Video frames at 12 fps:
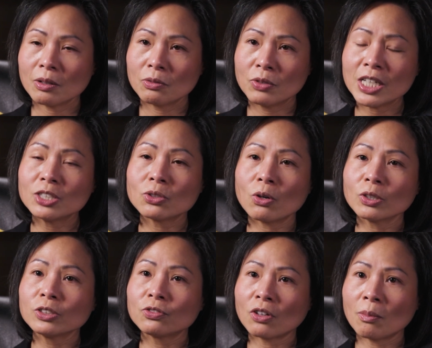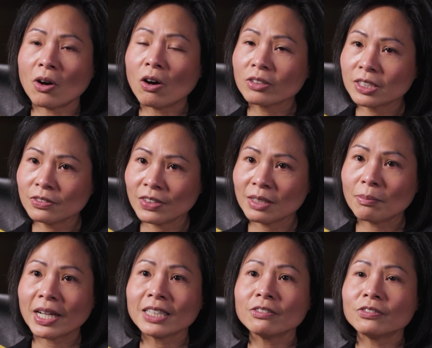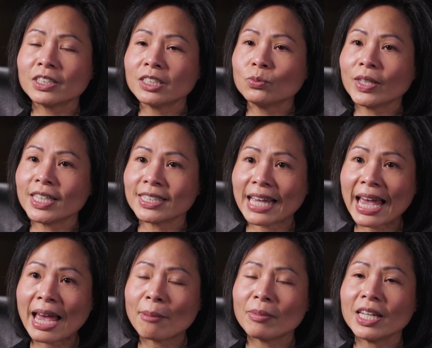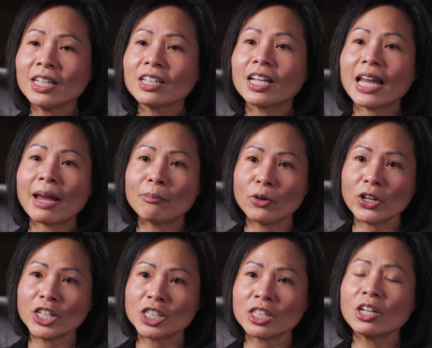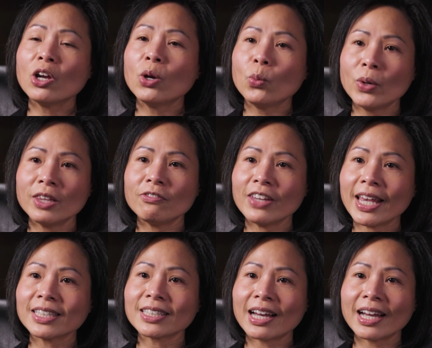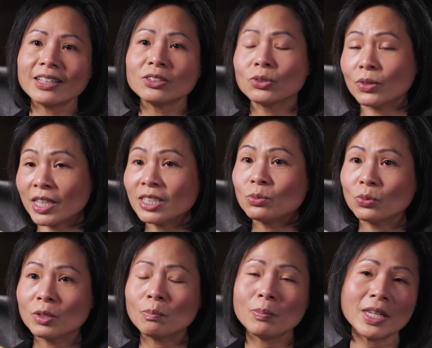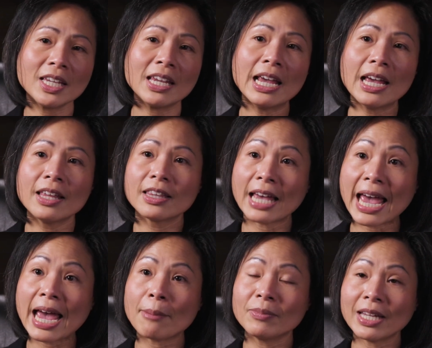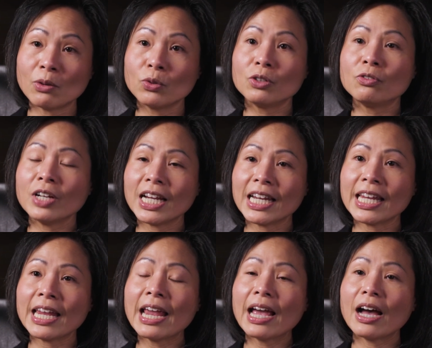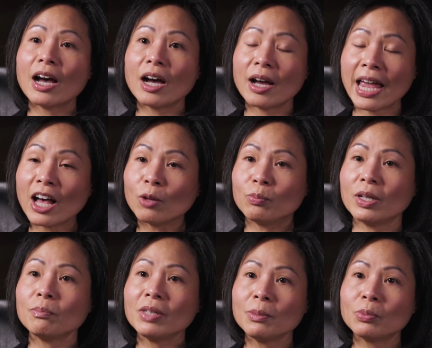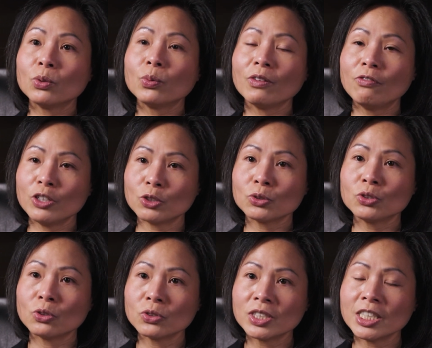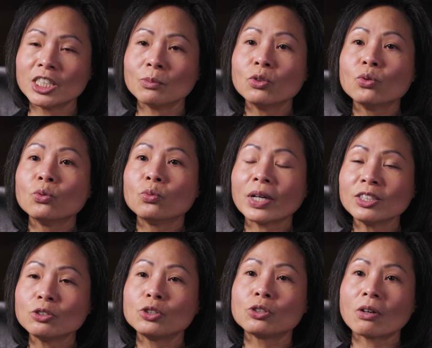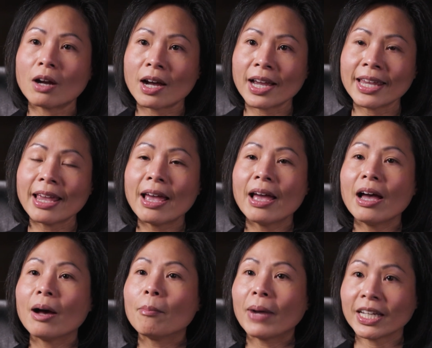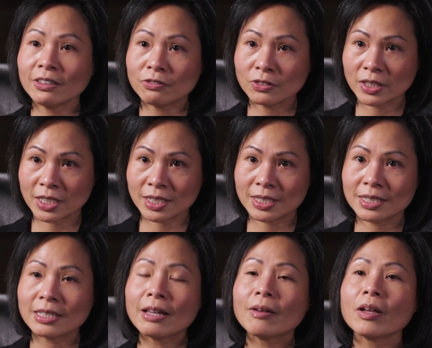resource from Oxford Mindfulness with this app in collaboration with VSI. So this would be the app that would really uh, help people with visual snow syndrome who want to try mindfulness.